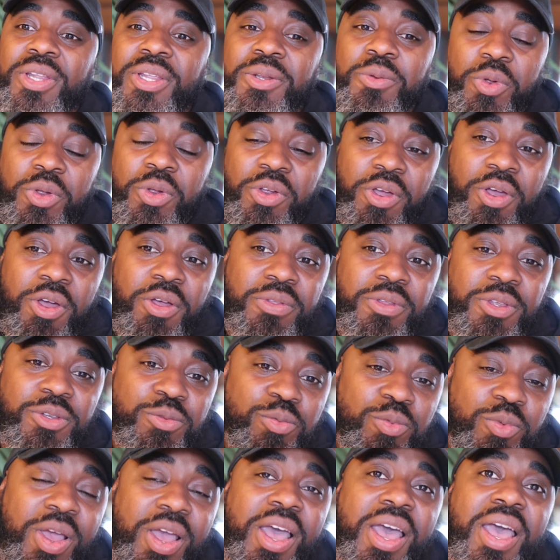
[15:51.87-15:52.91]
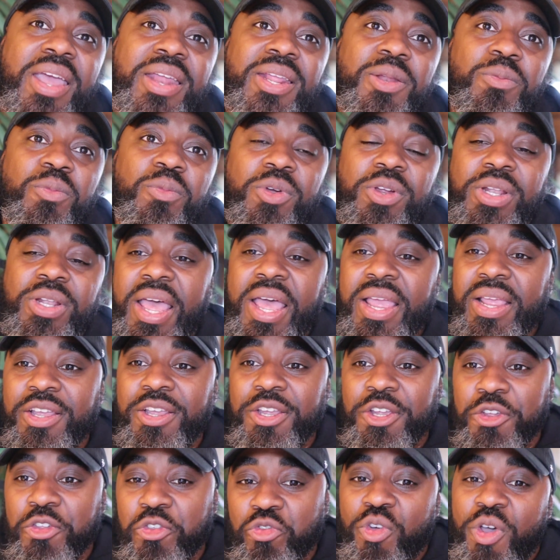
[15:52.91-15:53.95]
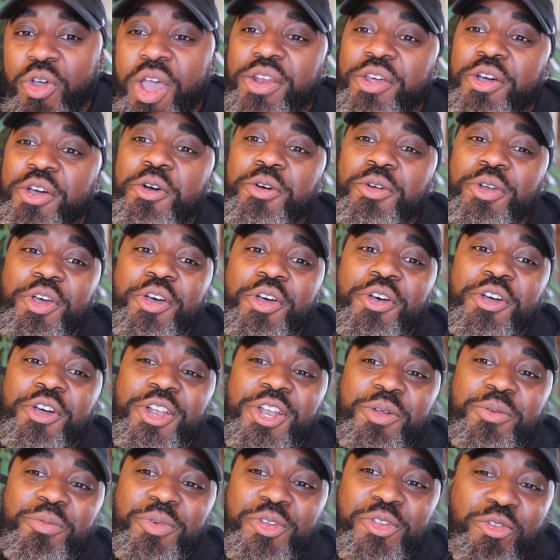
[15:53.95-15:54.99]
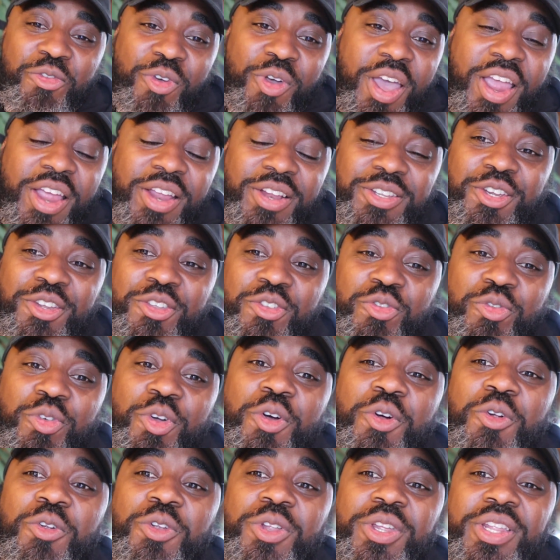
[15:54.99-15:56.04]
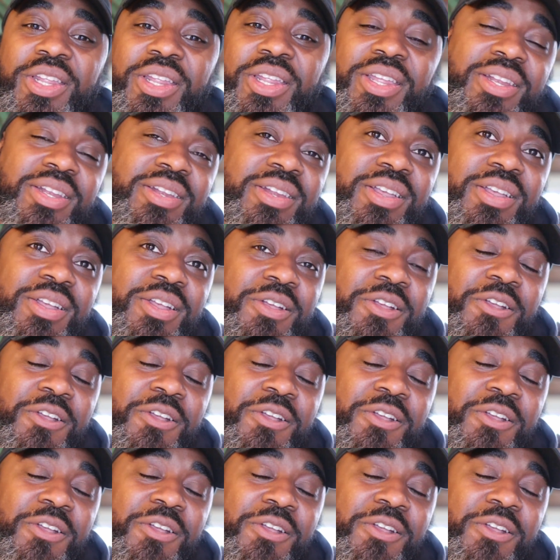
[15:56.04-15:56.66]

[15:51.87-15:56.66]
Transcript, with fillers: and we're on this ride, and we're like trying to hold on, and we're trying to control it, and